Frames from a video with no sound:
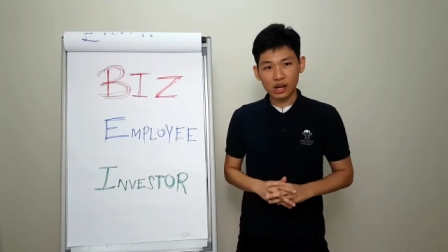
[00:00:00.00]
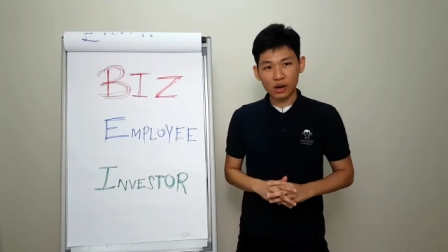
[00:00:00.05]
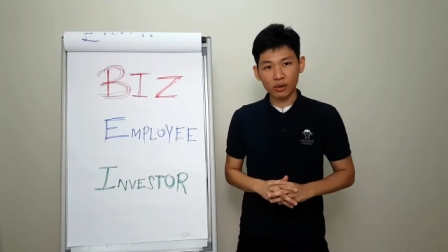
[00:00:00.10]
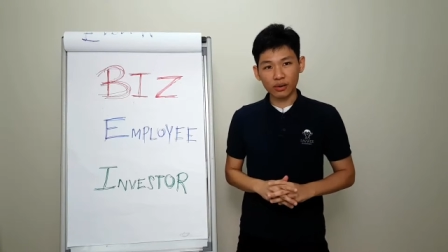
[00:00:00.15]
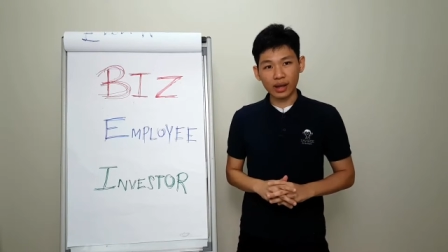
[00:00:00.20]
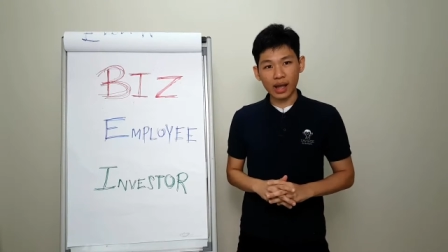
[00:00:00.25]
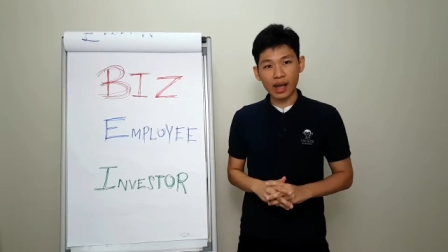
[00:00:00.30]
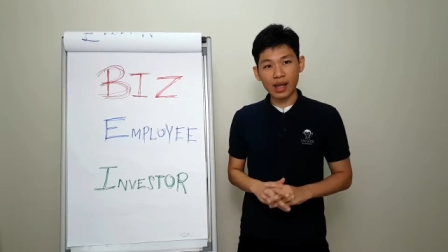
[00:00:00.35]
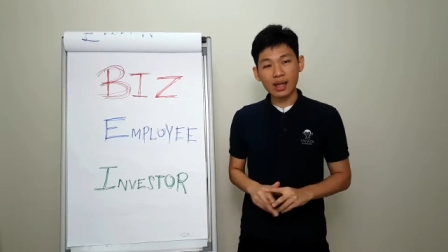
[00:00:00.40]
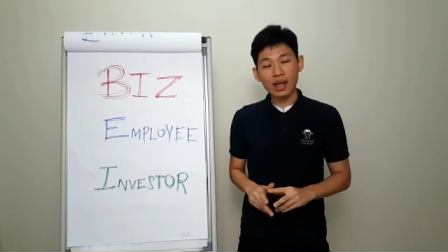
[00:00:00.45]

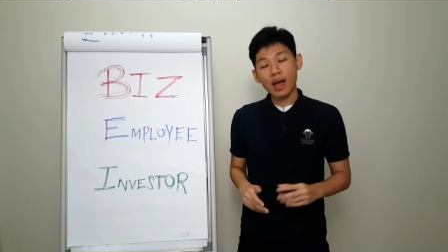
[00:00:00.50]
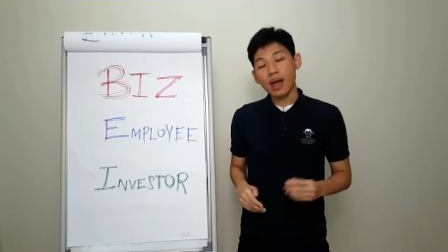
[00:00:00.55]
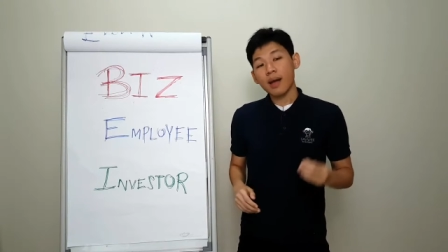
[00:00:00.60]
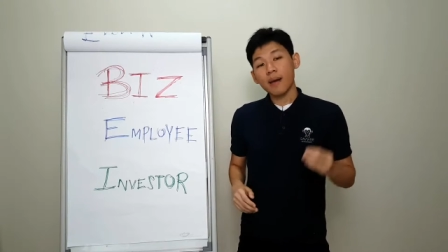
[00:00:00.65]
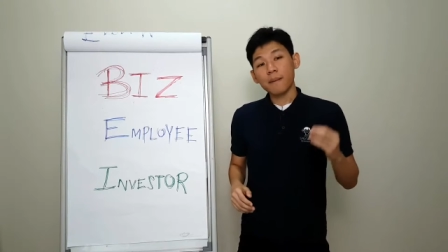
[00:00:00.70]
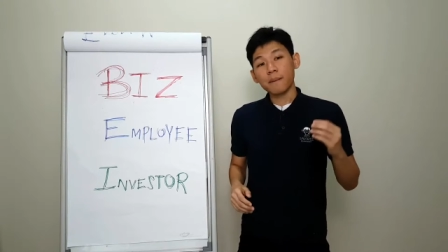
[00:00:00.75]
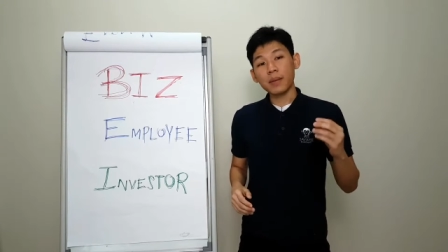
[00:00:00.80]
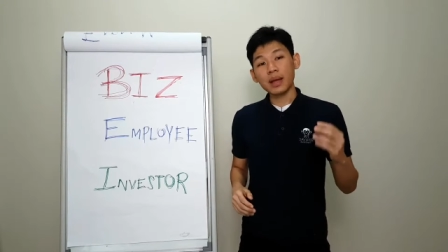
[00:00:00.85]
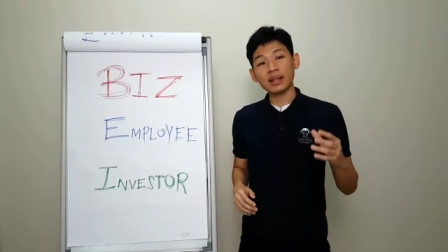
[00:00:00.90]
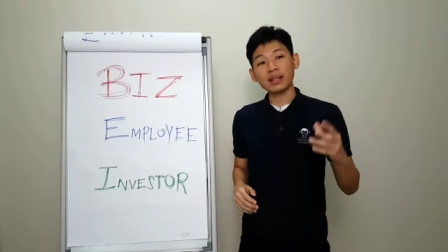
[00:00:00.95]
okay,
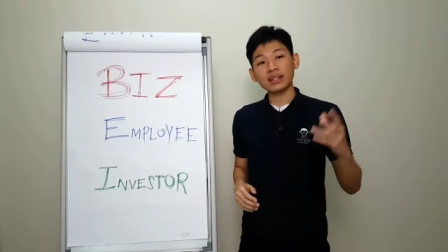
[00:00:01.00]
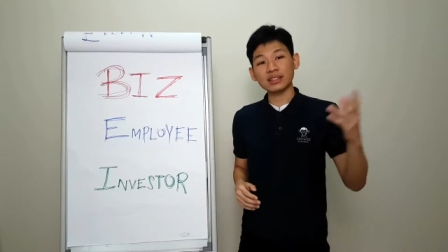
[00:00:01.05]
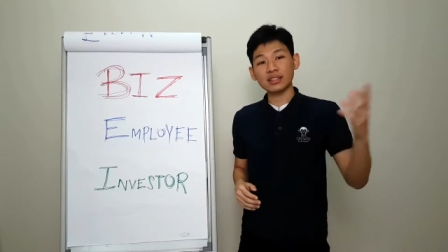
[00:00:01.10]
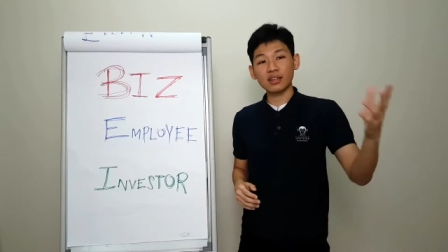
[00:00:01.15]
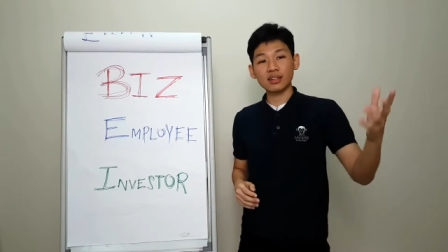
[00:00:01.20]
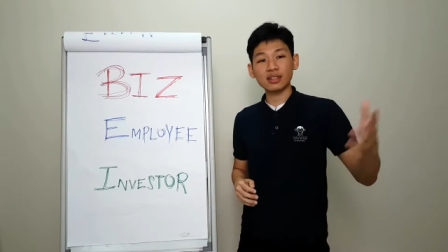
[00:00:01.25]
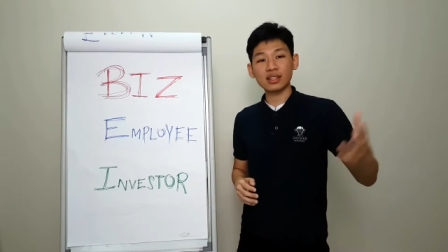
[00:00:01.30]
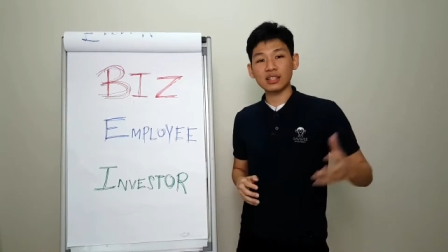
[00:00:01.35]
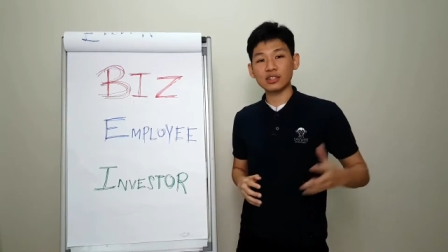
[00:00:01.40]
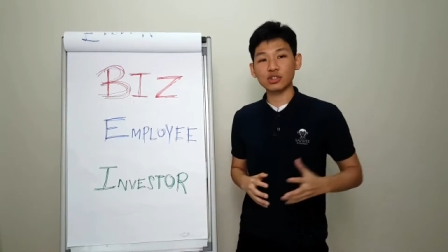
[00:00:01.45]
made
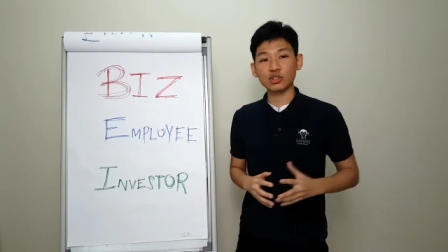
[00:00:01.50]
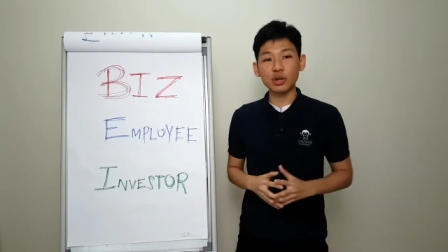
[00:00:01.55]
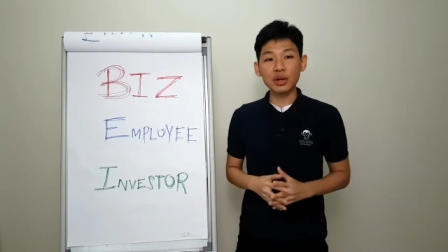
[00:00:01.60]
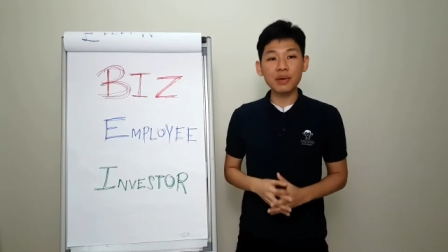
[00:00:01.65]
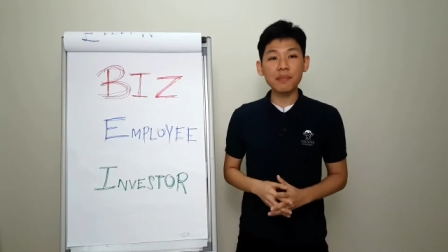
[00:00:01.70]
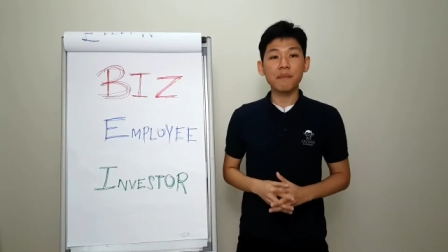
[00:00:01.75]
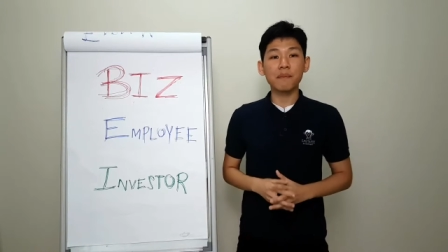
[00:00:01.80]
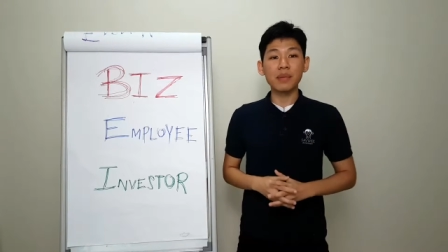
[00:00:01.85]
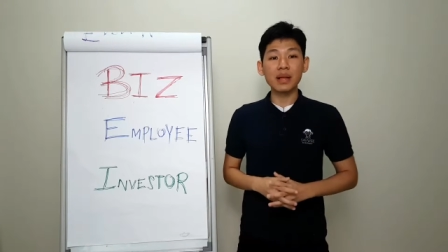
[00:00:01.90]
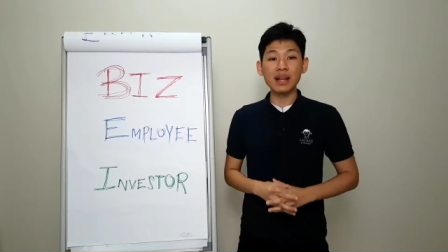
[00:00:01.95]

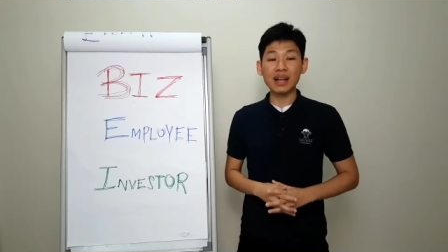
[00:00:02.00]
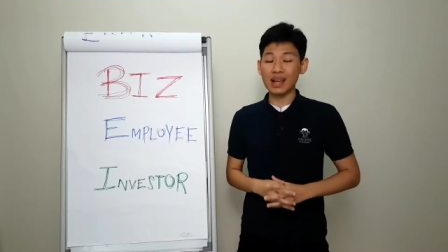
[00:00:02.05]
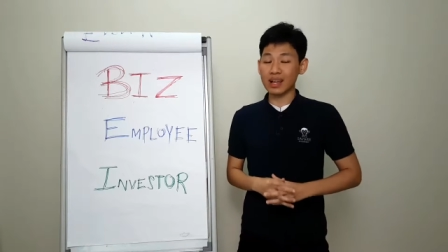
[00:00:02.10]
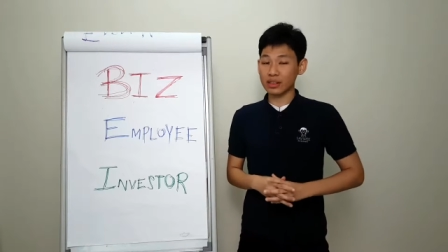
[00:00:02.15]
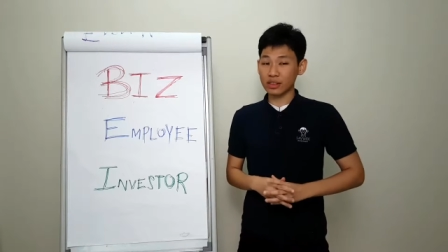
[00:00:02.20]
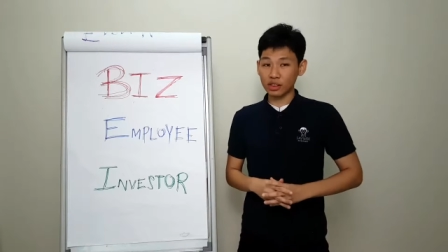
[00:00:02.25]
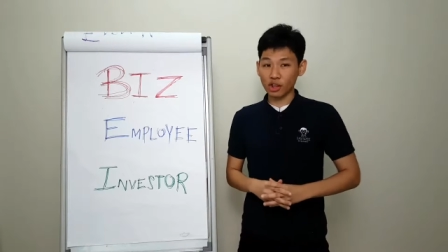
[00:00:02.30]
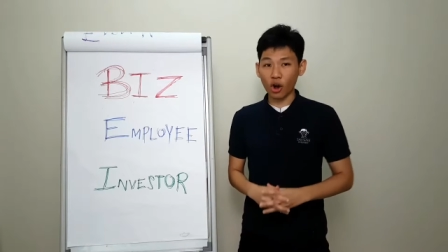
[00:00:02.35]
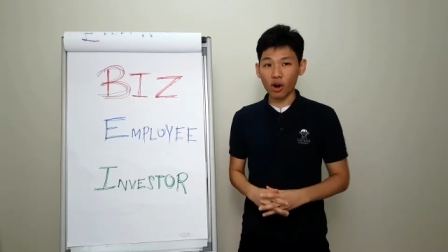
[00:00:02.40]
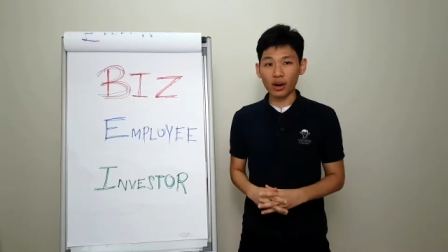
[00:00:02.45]
73
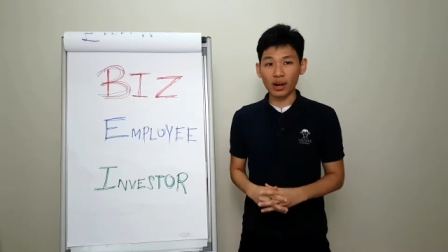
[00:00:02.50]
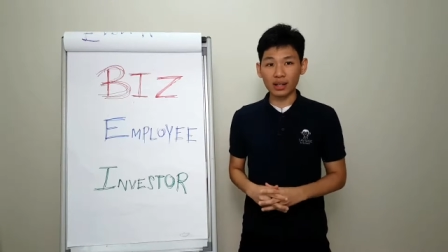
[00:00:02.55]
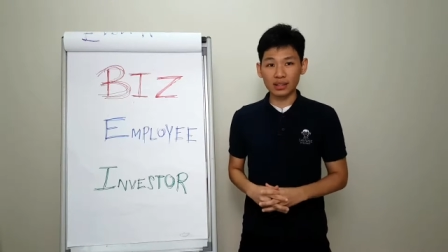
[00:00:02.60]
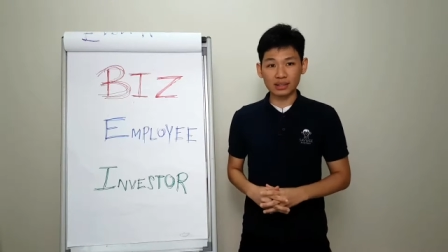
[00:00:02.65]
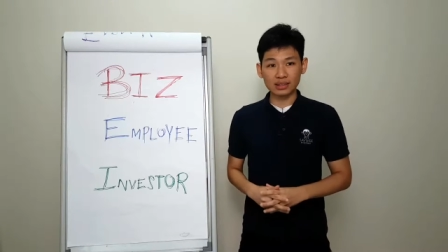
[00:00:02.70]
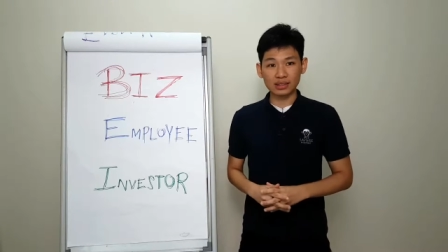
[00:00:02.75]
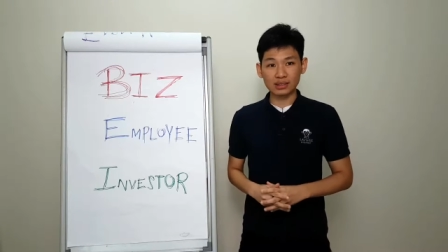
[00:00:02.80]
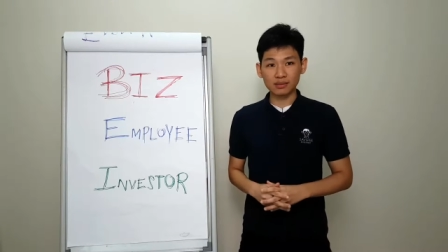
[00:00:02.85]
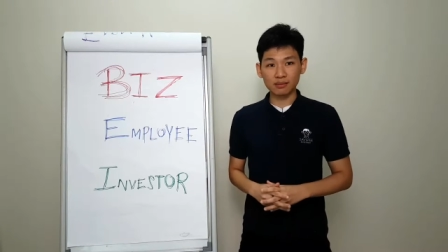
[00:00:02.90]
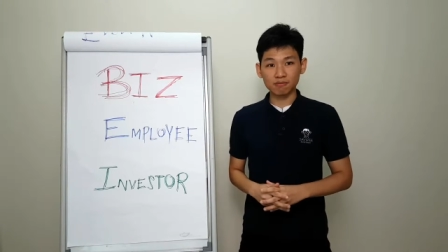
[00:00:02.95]
million
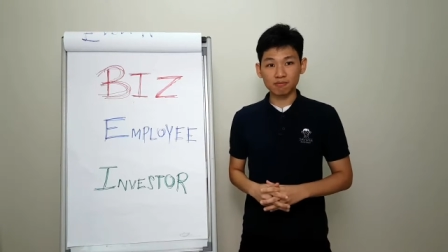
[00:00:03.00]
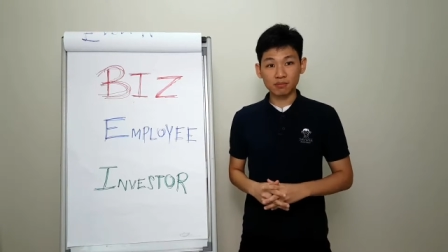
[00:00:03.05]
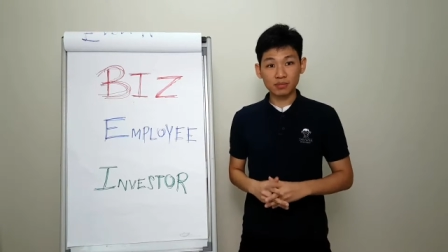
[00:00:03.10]
dollars.